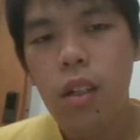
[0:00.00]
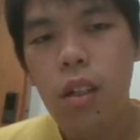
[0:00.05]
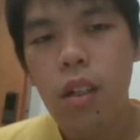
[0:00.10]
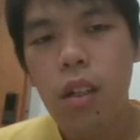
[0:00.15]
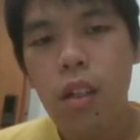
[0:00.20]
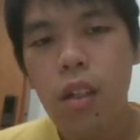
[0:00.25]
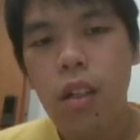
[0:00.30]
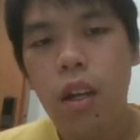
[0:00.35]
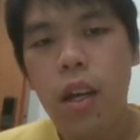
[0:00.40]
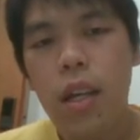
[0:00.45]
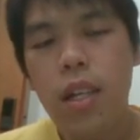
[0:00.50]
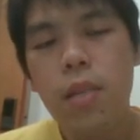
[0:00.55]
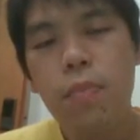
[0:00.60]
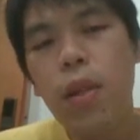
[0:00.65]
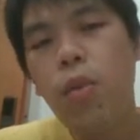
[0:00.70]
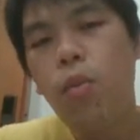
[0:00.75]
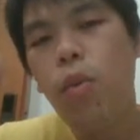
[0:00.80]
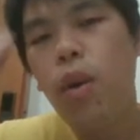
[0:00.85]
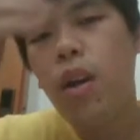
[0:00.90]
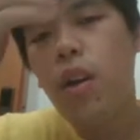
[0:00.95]
Explain
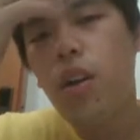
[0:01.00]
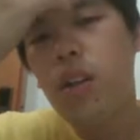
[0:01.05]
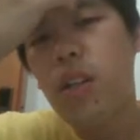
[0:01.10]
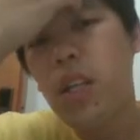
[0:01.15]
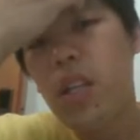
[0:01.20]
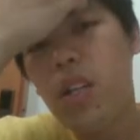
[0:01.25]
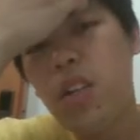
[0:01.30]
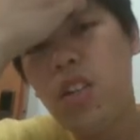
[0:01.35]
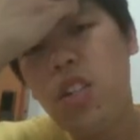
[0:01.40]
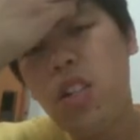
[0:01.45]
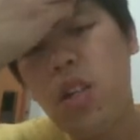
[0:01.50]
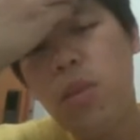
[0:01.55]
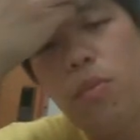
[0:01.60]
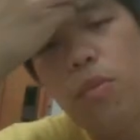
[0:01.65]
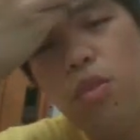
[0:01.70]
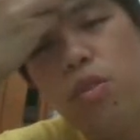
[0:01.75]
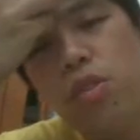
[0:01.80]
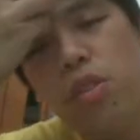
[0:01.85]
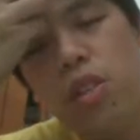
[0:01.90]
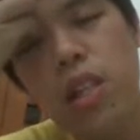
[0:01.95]
why a container ship
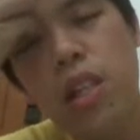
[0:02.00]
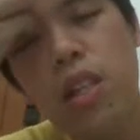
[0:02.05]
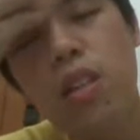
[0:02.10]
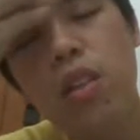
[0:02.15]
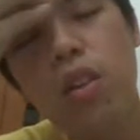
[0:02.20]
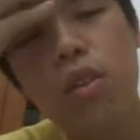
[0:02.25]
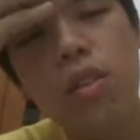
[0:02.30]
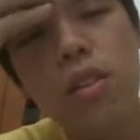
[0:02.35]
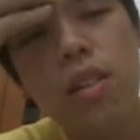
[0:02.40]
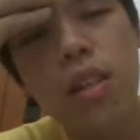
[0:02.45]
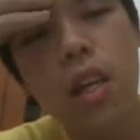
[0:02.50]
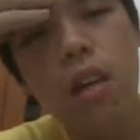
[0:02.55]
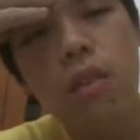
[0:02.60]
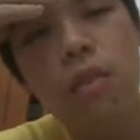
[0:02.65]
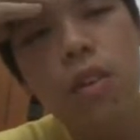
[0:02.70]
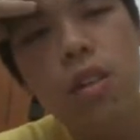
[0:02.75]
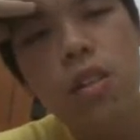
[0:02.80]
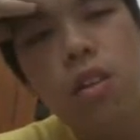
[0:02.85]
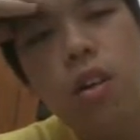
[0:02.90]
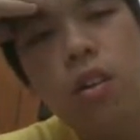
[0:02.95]
usually loads the
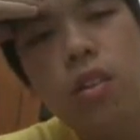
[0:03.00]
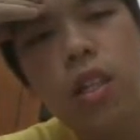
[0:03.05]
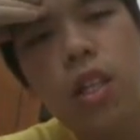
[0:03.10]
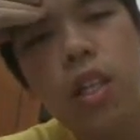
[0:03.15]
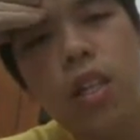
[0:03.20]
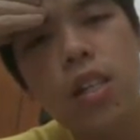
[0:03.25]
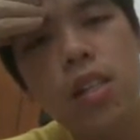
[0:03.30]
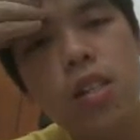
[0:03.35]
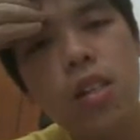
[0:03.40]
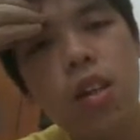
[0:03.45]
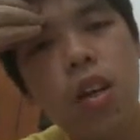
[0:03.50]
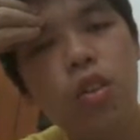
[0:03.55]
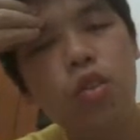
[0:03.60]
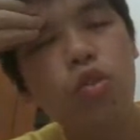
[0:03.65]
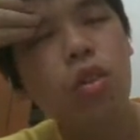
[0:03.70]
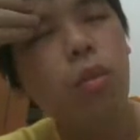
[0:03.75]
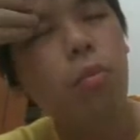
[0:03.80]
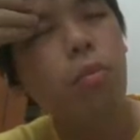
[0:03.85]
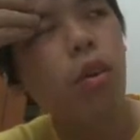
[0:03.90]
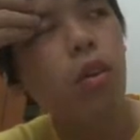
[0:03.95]
heaviest containers onto the
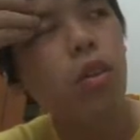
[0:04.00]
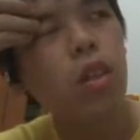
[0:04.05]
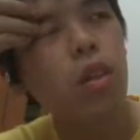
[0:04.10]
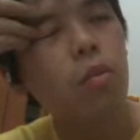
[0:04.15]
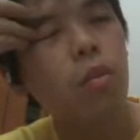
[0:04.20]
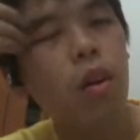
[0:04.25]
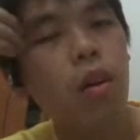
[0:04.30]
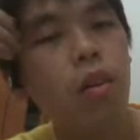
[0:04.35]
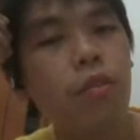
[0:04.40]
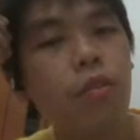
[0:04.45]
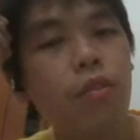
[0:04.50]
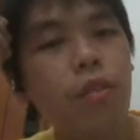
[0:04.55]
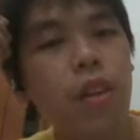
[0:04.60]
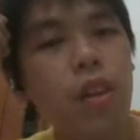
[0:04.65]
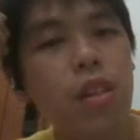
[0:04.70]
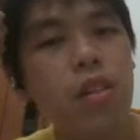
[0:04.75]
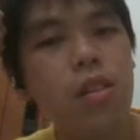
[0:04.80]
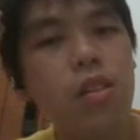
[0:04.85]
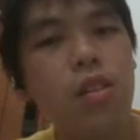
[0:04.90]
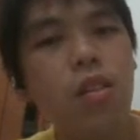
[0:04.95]
bottom of
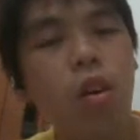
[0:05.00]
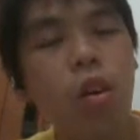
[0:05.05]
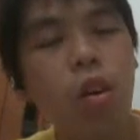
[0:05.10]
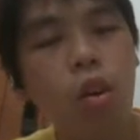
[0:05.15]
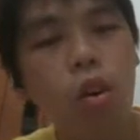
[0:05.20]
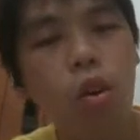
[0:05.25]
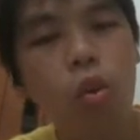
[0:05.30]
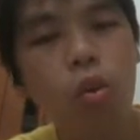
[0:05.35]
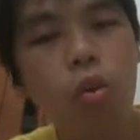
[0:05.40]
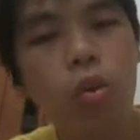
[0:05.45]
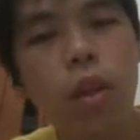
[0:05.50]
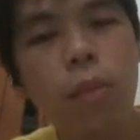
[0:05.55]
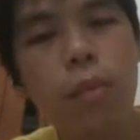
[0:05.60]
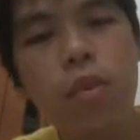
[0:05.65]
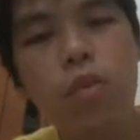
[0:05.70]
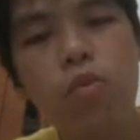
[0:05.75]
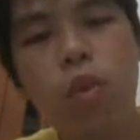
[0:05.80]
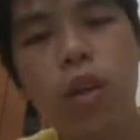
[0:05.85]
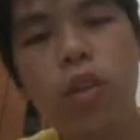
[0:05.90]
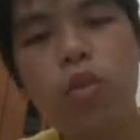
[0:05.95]
its hull. That means
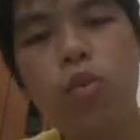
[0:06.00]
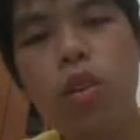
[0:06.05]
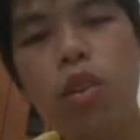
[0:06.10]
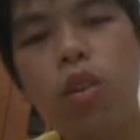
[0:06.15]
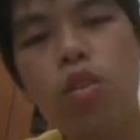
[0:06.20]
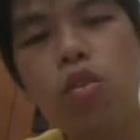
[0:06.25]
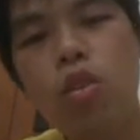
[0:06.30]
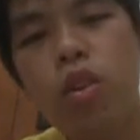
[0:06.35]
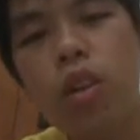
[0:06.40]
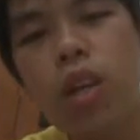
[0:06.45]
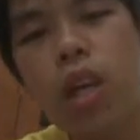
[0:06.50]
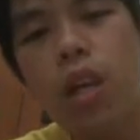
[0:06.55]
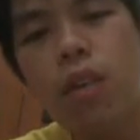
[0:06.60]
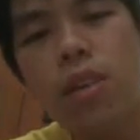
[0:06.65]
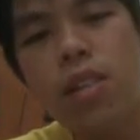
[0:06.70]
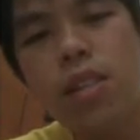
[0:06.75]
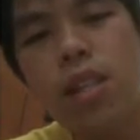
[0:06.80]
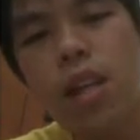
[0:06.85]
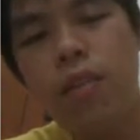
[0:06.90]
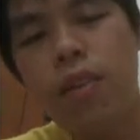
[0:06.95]
why do we load all the heavy
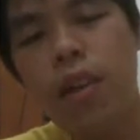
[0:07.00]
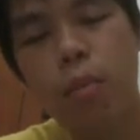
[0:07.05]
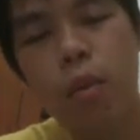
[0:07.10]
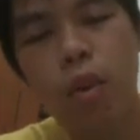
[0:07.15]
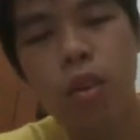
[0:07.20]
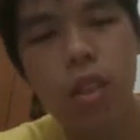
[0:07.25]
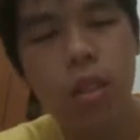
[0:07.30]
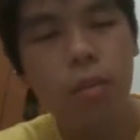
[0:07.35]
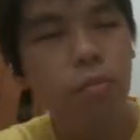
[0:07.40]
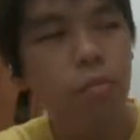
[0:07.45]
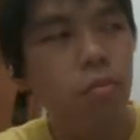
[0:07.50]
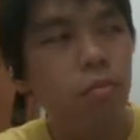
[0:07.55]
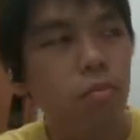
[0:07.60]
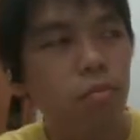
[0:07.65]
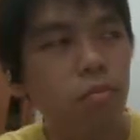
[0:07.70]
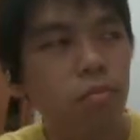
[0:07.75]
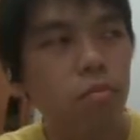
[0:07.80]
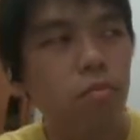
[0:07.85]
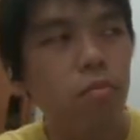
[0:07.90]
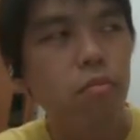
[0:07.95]
stuff at the bottom?
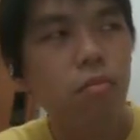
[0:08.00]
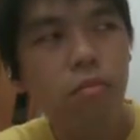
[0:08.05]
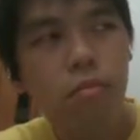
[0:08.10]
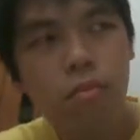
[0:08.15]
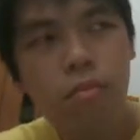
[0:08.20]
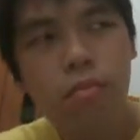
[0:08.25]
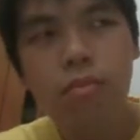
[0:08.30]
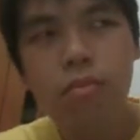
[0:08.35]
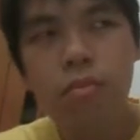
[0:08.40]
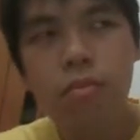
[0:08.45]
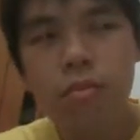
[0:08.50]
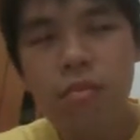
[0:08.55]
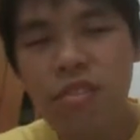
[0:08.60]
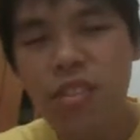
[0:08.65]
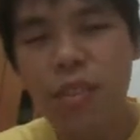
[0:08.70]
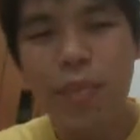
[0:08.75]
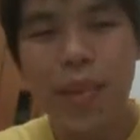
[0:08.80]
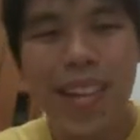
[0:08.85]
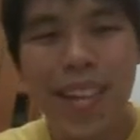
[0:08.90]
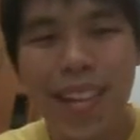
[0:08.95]

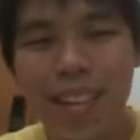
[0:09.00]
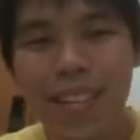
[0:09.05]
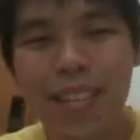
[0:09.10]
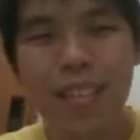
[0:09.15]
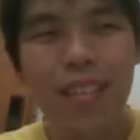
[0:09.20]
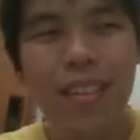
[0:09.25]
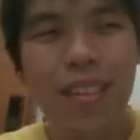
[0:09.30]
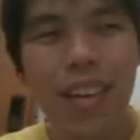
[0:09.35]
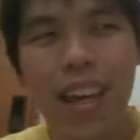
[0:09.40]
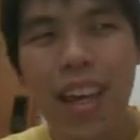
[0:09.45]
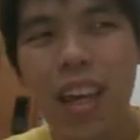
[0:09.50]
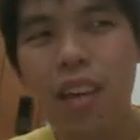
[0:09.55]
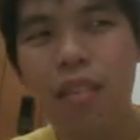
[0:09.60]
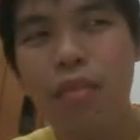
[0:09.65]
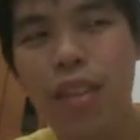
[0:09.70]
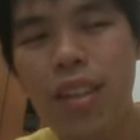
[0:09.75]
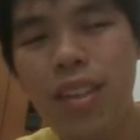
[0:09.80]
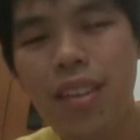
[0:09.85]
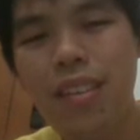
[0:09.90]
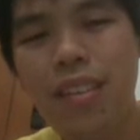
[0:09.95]
Familiar?
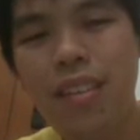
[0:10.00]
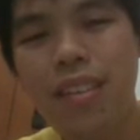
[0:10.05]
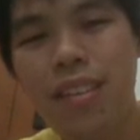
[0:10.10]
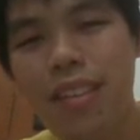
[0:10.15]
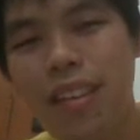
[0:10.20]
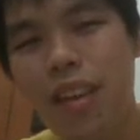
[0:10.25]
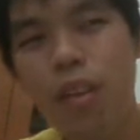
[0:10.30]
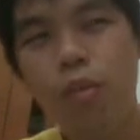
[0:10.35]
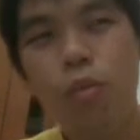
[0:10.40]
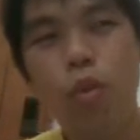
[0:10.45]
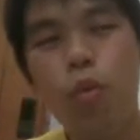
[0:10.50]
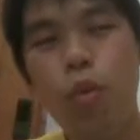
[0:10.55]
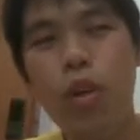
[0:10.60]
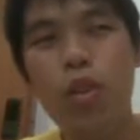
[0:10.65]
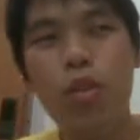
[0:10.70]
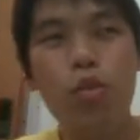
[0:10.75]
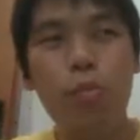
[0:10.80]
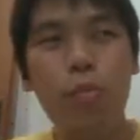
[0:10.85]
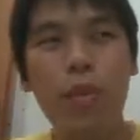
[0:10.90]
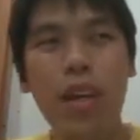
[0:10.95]
Heavy. We want
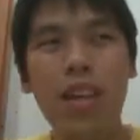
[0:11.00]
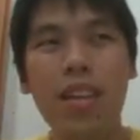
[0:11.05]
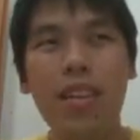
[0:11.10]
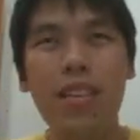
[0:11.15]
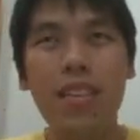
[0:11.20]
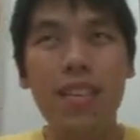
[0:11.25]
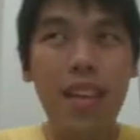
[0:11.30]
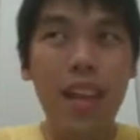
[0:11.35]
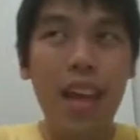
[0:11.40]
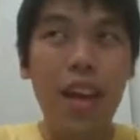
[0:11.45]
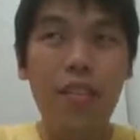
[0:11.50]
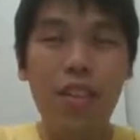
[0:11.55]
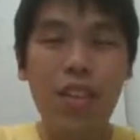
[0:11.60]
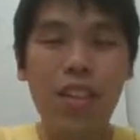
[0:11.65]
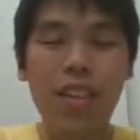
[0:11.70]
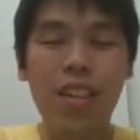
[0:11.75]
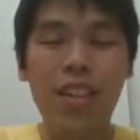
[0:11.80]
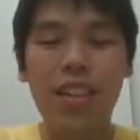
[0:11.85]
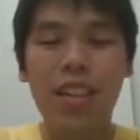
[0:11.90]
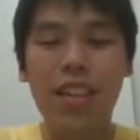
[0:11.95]
to make
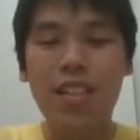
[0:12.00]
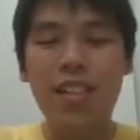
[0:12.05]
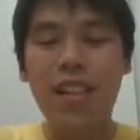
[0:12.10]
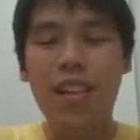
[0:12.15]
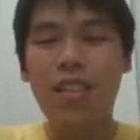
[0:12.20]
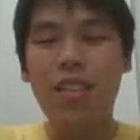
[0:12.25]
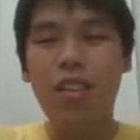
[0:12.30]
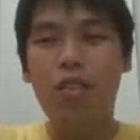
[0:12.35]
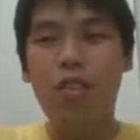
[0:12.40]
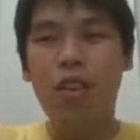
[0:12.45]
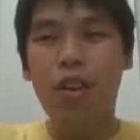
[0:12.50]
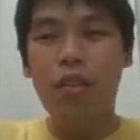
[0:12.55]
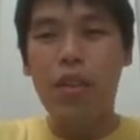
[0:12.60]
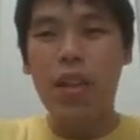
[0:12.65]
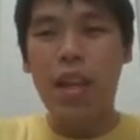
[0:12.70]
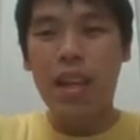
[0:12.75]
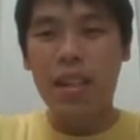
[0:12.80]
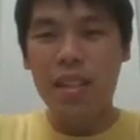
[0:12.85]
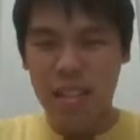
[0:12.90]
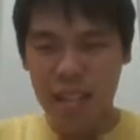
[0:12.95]
everything the center of gravity
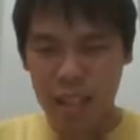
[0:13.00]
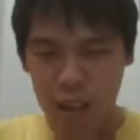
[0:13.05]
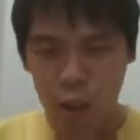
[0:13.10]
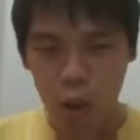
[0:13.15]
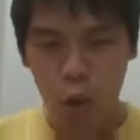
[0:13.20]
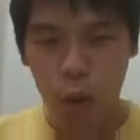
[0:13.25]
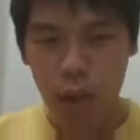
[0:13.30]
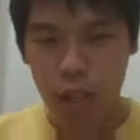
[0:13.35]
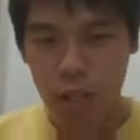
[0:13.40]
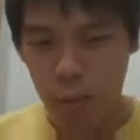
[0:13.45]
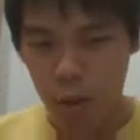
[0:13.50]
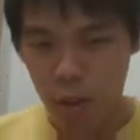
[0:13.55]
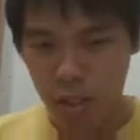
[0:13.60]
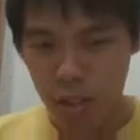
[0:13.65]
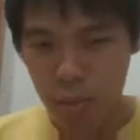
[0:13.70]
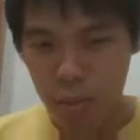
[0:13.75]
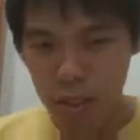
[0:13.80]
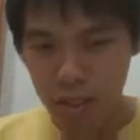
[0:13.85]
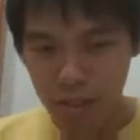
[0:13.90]
as low as possible.